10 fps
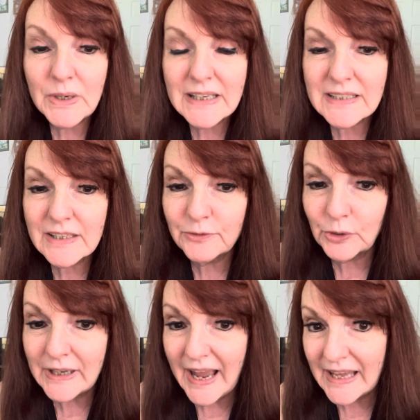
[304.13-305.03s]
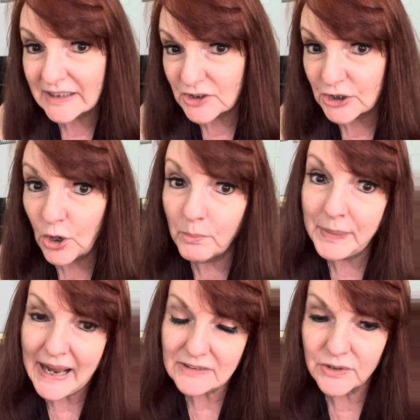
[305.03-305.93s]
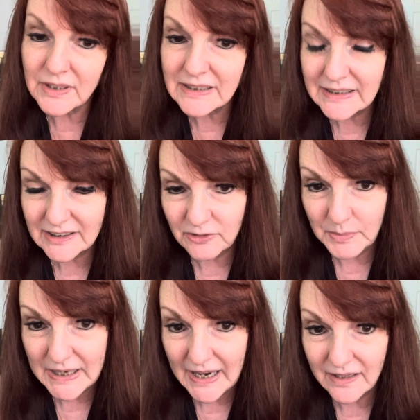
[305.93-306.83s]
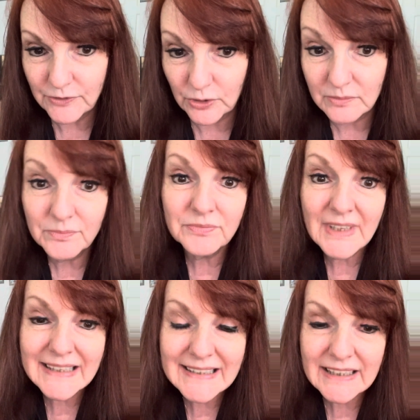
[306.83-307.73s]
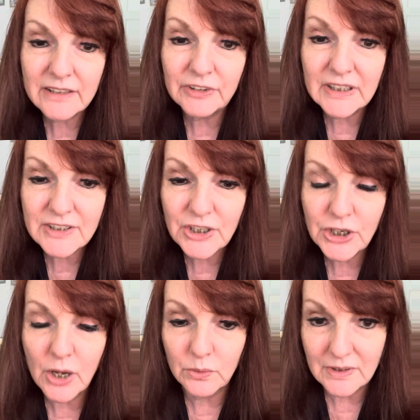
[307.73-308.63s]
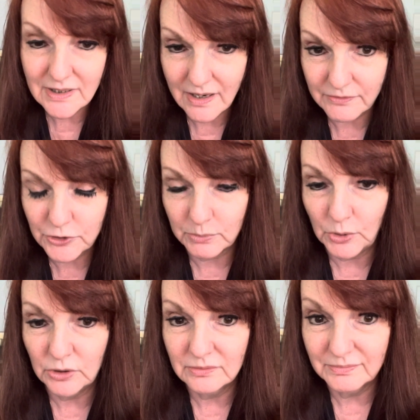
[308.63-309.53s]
easy for an addict to go back to the addictive behavior. It's a given. It's a known. It's comfortable.